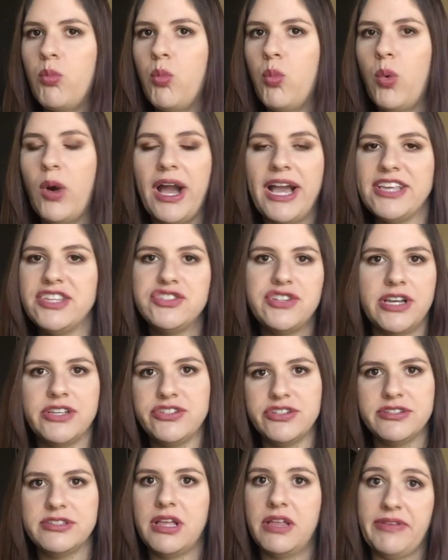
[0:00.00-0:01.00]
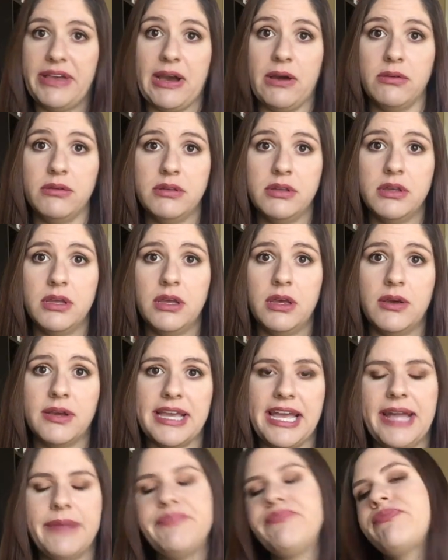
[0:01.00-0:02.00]
why stress yourself out?
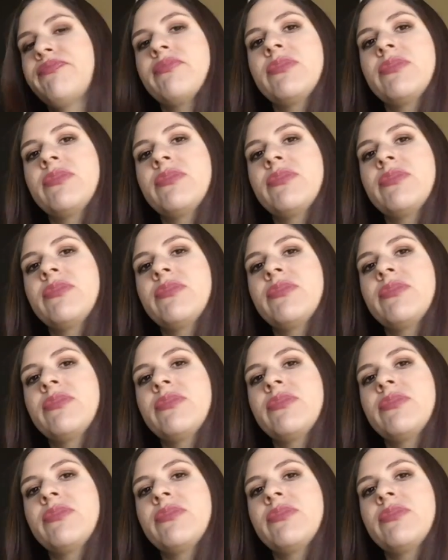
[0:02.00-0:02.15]
Okay?